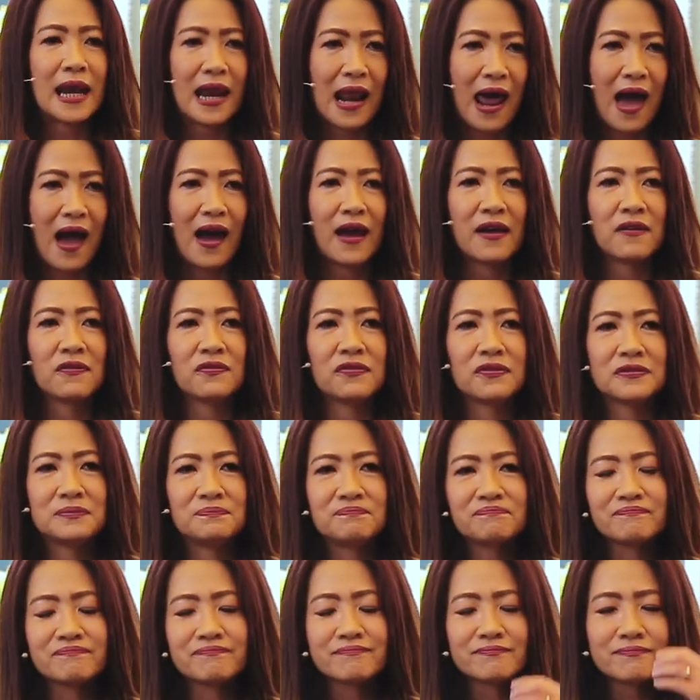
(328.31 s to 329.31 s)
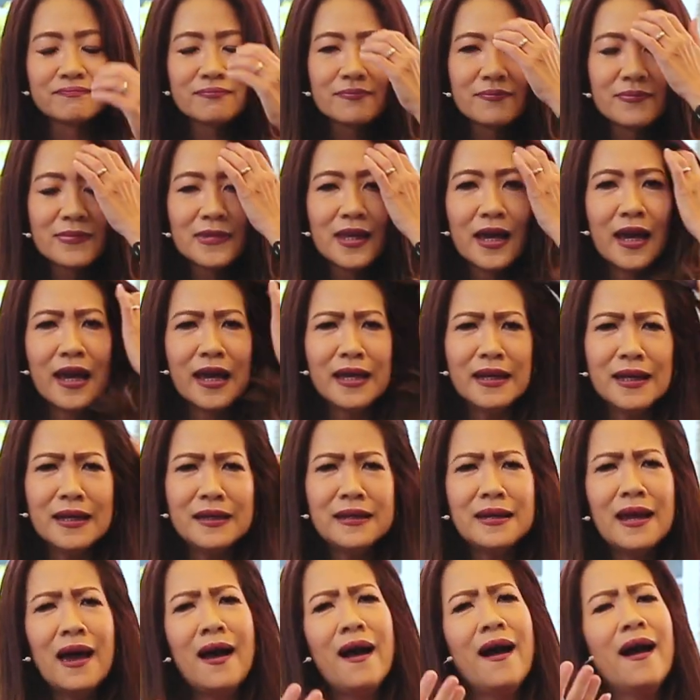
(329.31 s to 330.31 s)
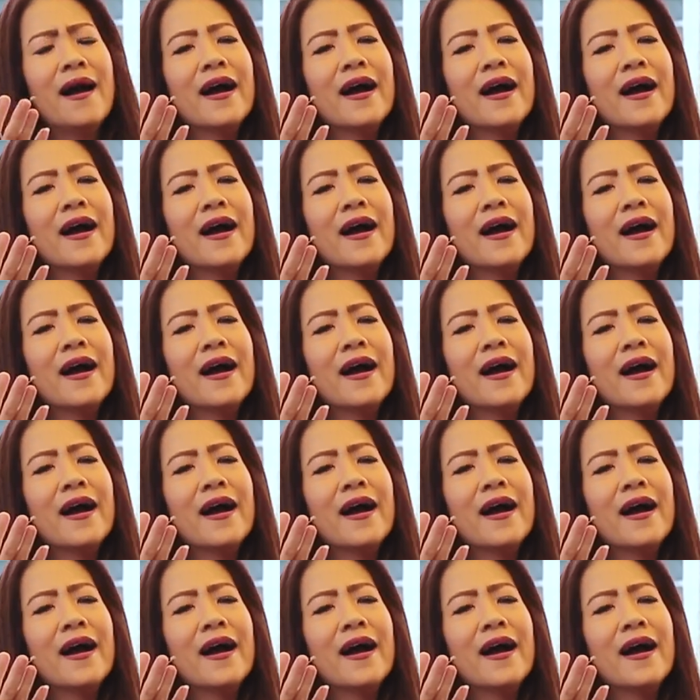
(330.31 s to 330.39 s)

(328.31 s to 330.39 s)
life. And then